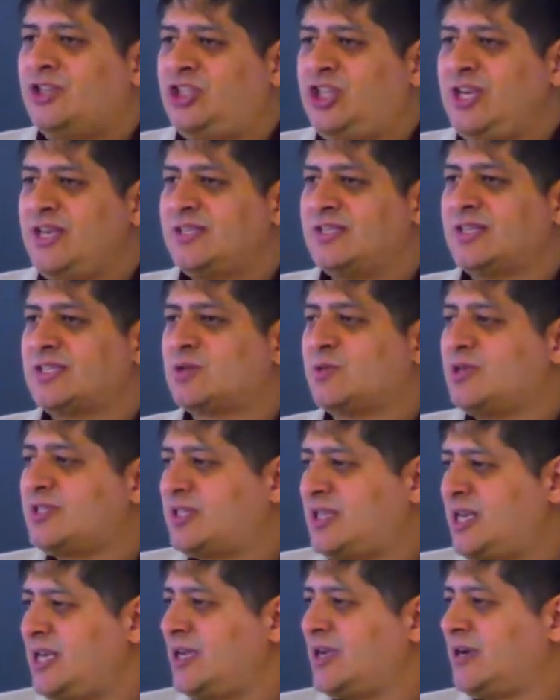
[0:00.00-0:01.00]
Jesus
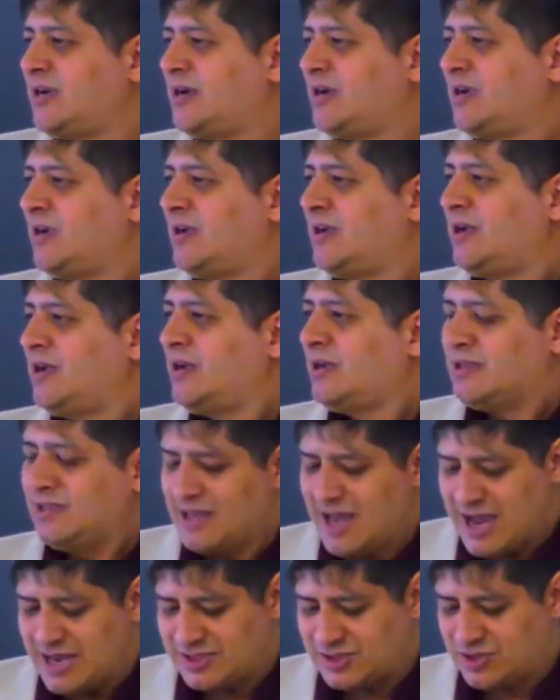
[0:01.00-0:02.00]
was here,
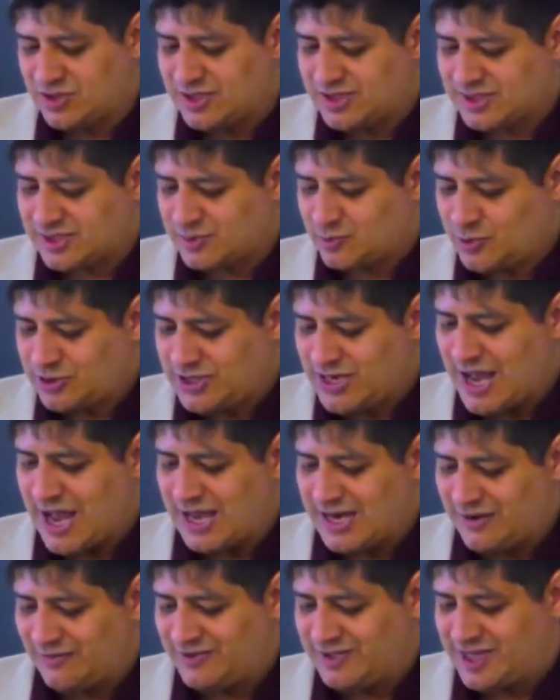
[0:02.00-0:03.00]
Lazarus would
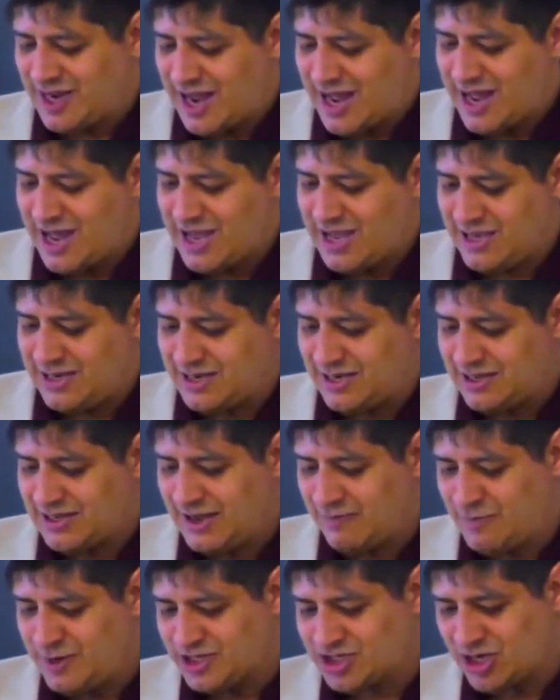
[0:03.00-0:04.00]
not have died.
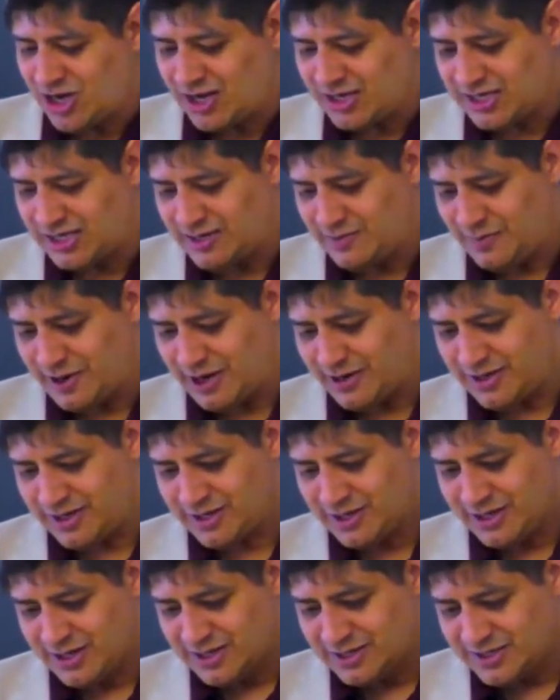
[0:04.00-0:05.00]
They've been talking about
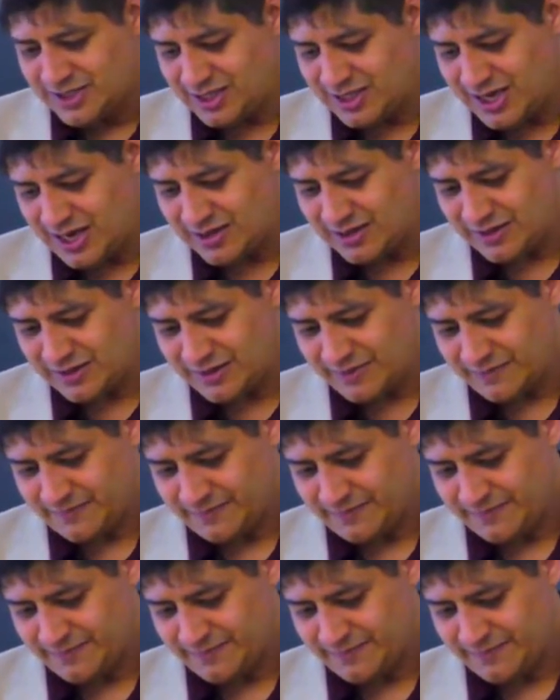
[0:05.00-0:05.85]
it together.